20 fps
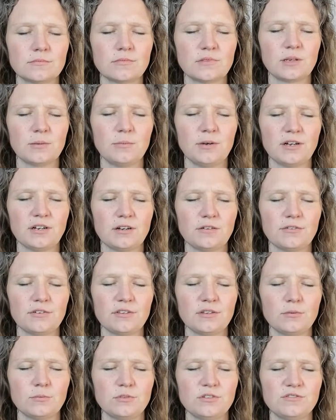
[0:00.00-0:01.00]
About
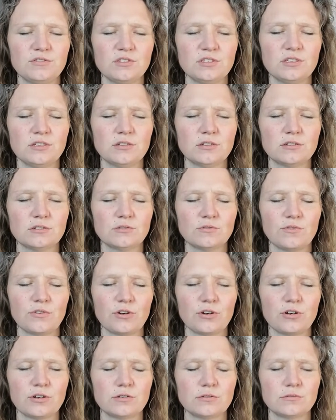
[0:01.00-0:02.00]
everything we've seen thus
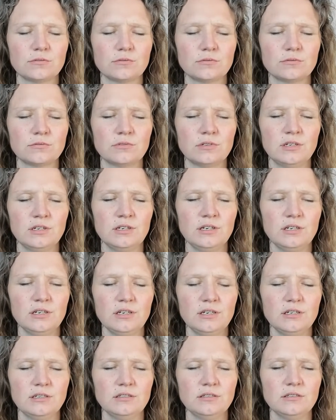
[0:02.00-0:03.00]
far.
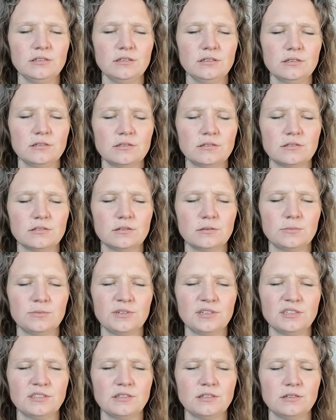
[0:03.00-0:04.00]
Is it a
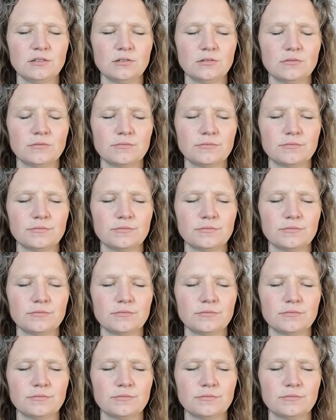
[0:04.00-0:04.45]
big deal?